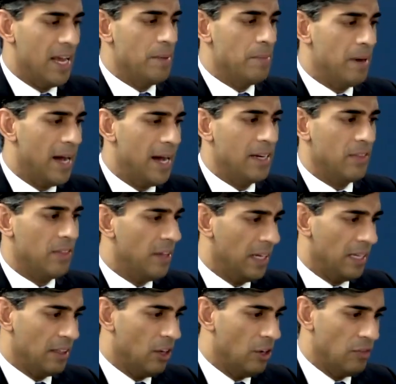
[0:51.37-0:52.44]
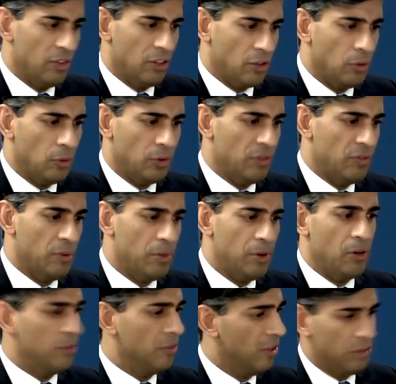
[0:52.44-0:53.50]
a bad thing that over the course of a
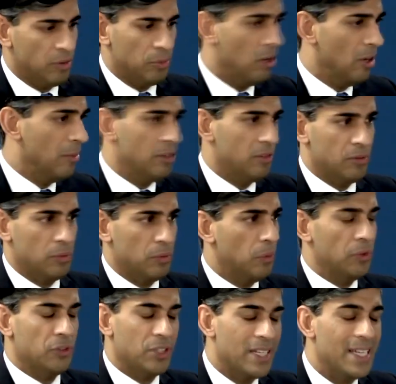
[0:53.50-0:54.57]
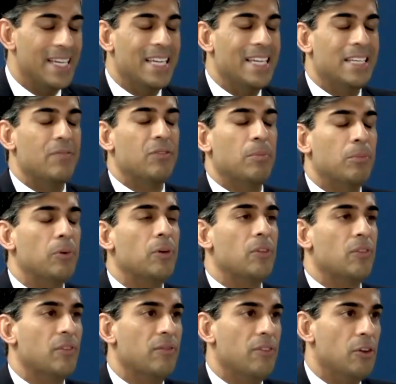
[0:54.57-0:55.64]
process the Prime Minister would want to hear different
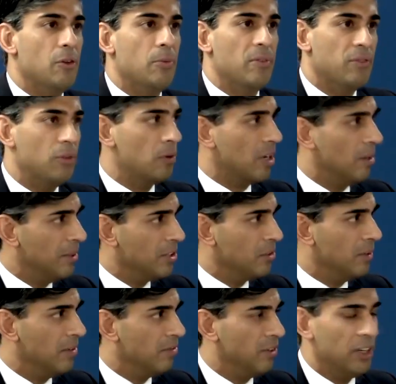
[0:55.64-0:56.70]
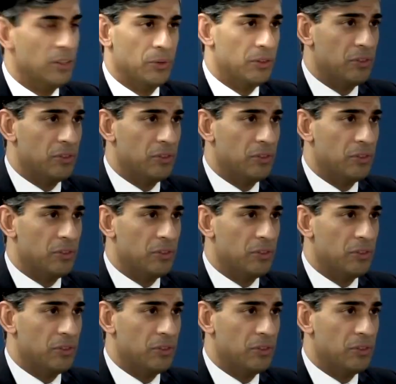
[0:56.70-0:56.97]
points of view before coming to a final